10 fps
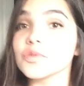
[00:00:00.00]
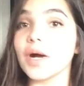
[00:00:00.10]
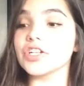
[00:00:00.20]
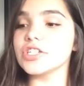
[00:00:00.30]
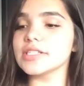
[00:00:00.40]

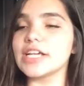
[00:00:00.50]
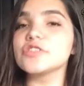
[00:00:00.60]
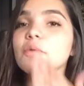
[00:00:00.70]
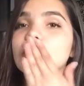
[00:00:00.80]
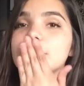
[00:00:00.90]
swatches, I
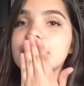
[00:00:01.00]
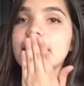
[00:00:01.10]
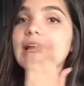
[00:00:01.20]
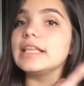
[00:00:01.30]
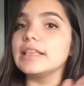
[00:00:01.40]
swatched
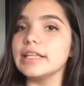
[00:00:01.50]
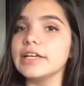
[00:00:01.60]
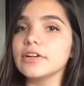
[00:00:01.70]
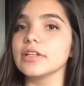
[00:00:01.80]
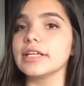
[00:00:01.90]
it and I
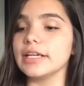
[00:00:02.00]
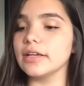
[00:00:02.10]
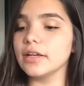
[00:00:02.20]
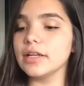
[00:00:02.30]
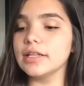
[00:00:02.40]
literally
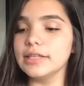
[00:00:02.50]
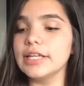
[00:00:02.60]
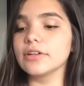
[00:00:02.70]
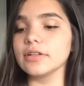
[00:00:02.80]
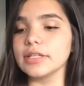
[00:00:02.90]

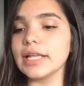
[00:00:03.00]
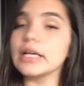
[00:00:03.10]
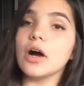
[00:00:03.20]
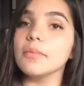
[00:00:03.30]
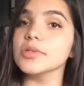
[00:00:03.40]

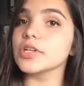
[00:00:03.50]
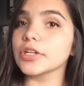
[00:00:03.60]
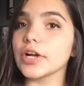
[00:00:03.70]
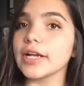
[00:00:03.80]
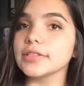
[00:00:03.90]
like almost
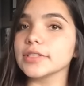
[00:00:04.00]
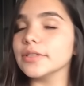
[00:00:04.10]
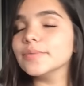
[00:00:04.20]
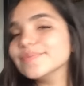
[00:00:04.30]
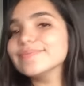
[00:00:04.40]
started crying.
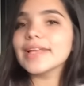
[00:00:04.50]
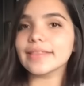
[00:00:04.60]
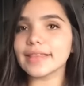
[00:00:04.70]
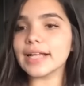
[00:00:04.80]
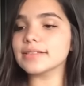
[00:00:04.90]
So
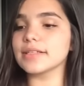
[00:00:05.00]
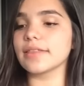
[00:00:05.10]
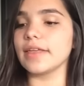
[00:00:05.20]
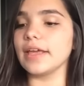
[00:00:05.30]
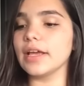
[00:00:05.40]
that's a
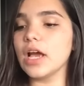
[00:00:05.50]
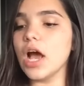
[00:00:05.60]
thing.